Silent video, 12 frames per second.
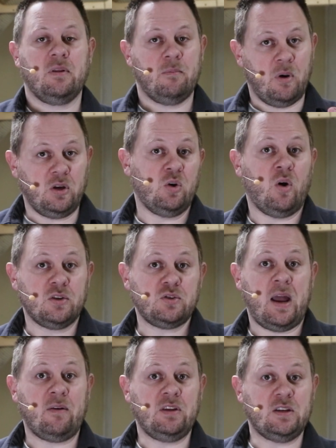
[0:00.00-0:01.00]
But you also
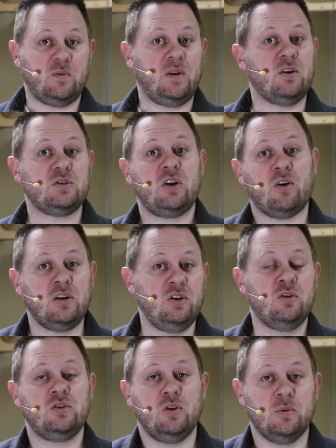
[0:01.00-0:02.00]
have these videos here on
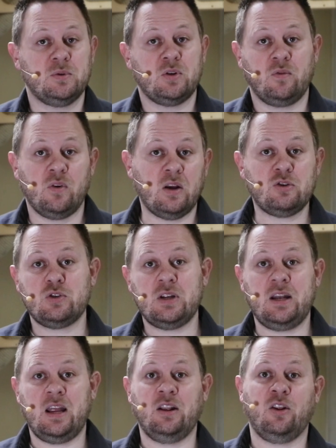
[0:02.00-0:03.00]
YouTube. So if you're
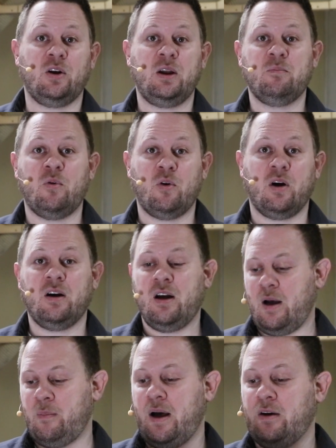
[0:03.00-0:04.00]
interested in learning more
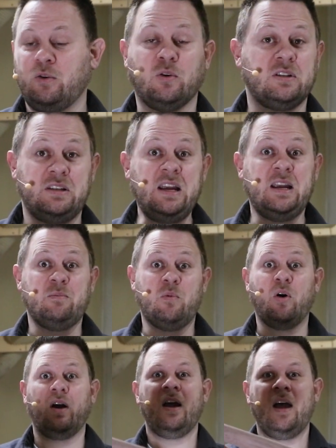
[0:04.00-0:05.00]
about or seeing
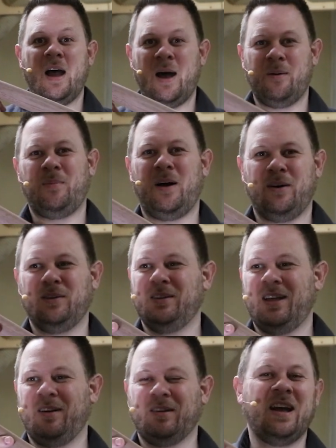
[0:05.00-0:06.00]
more about
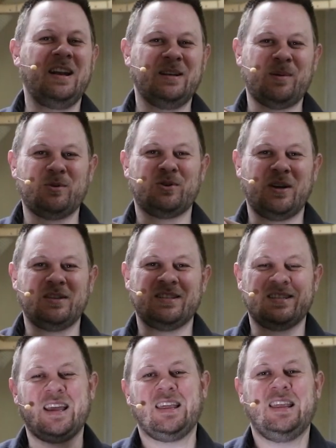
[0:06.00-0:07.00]
cutting
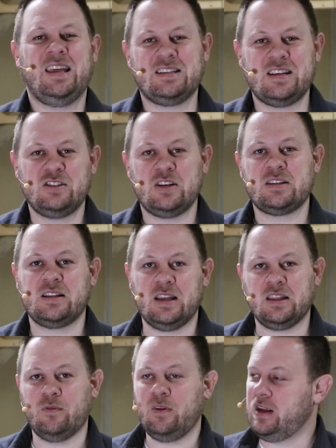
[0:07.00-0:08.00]
demonstrations like this, just
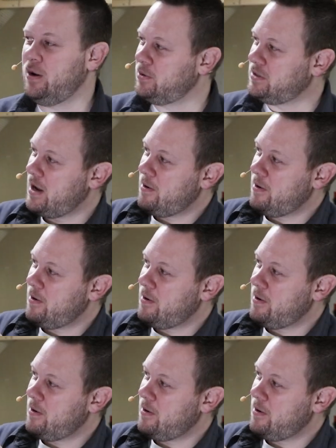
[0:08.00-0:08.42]
click the videos